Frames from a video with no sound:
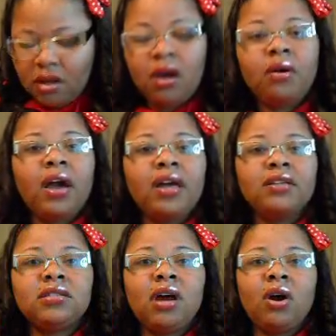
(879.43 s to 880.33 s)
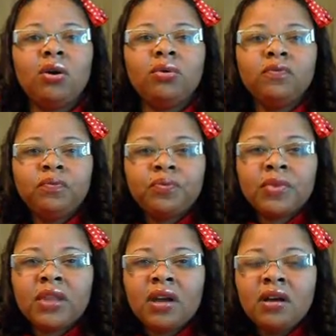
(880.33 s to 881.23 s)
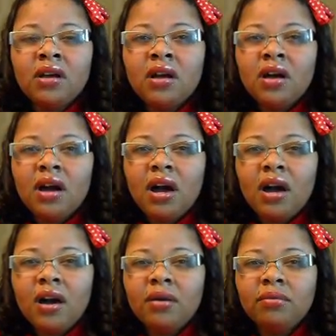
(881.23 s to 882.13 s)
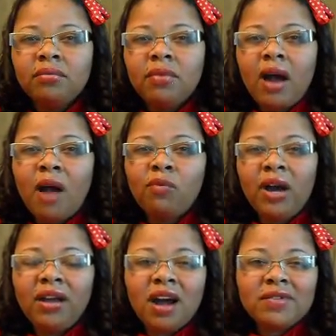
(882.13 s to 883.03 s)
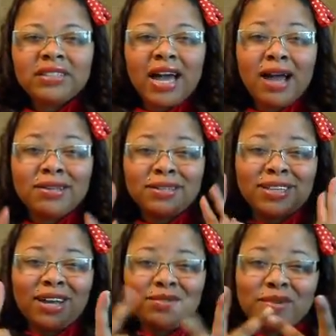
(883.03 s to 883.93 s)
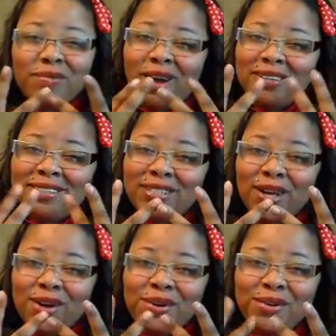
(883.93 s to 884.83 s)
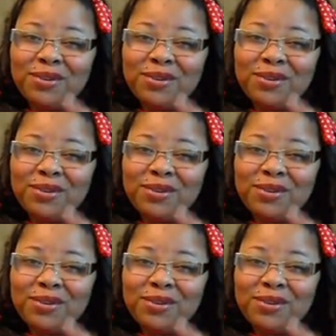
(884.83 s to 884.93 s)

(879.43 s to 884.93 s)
Okay, so um, I'm running over time, so check for part two.